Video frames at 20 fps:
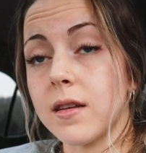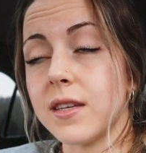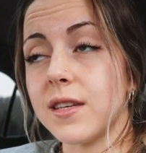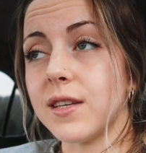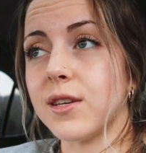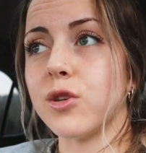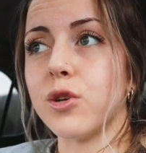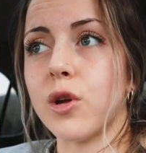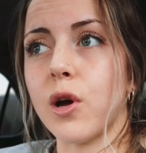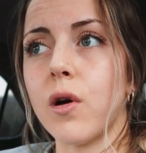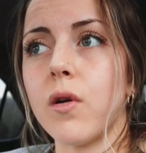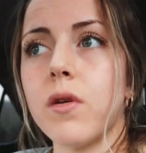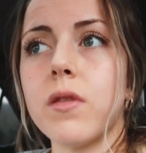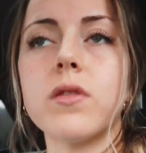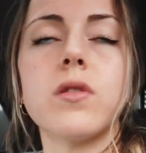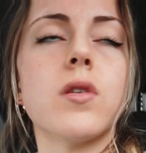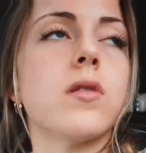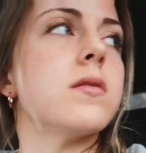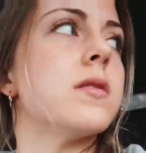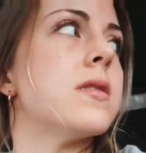You know,
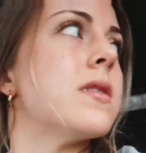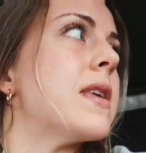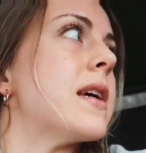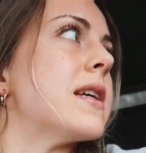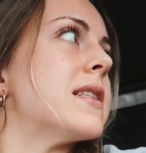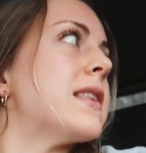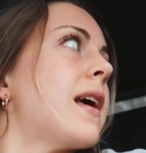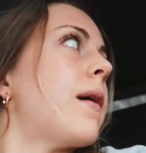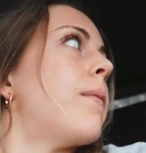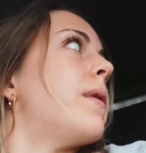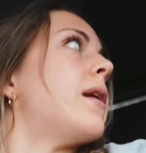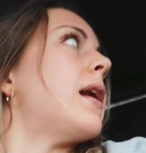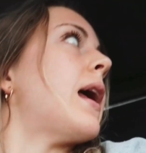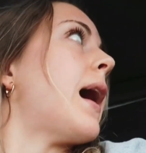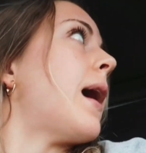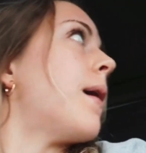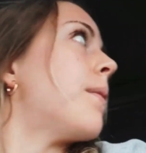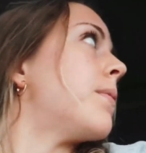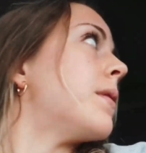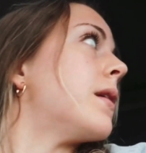those things have been
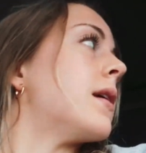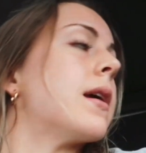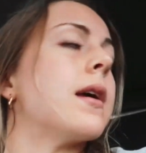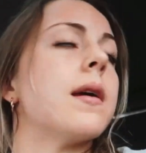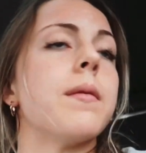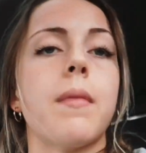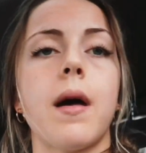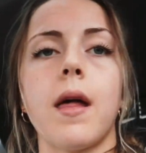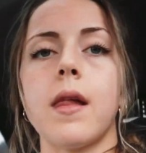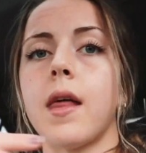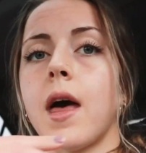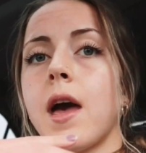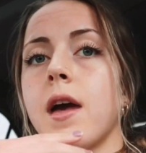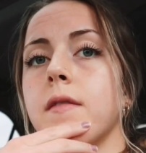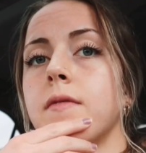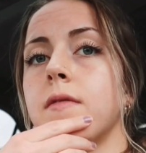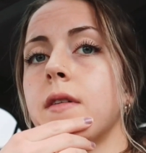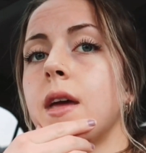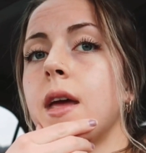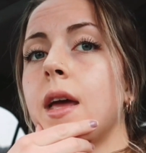happening in my
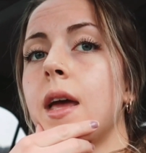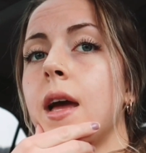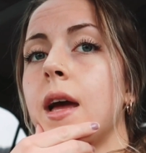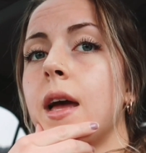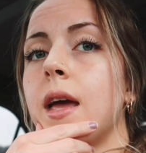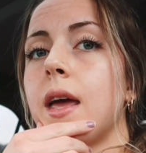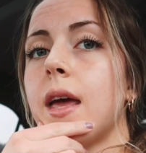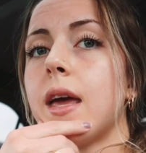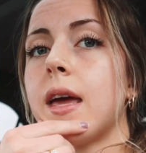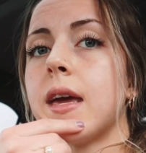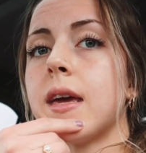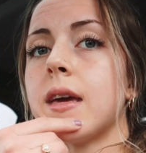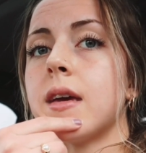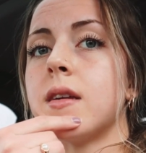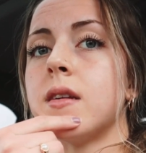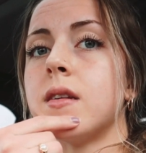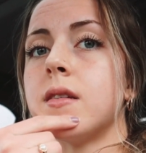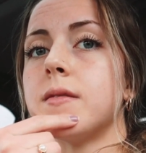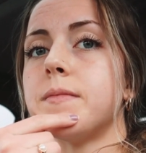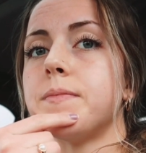life,
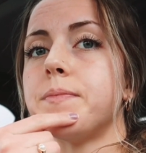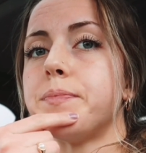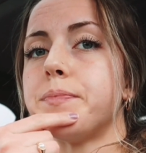and